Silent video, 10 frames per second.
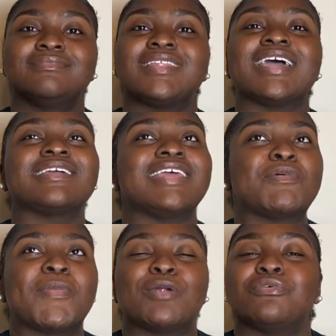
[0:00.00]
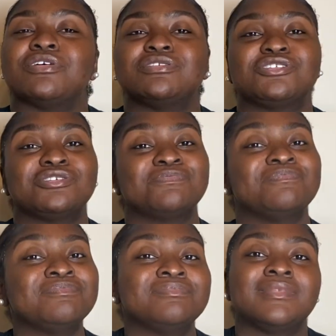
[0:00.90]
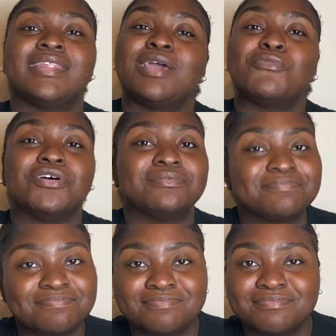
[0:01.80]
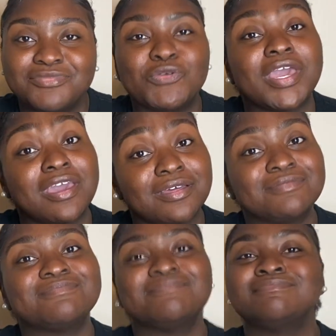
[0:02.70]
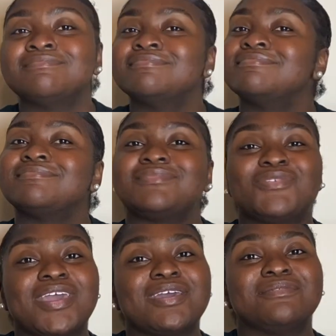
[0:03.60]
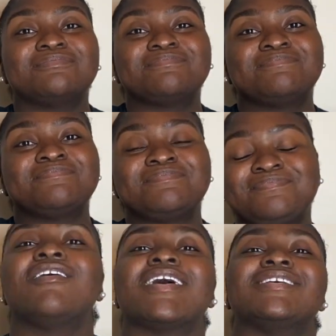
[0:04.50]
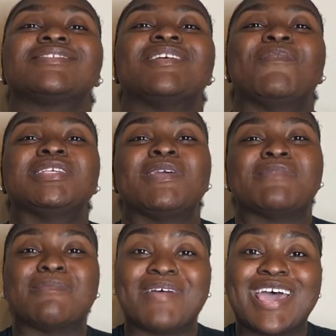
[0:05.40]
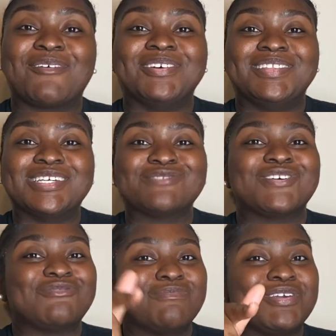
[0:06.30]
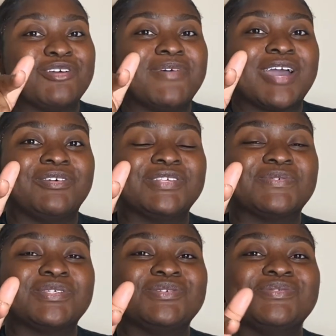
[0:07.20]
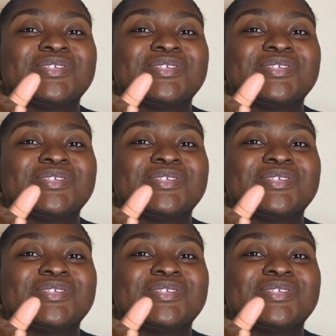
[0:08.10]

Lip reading: Like, name a better brunch. Name one. You can't. You can't. Okay, so I'm about to be in my bag with this one. You can be in your bag with this one too.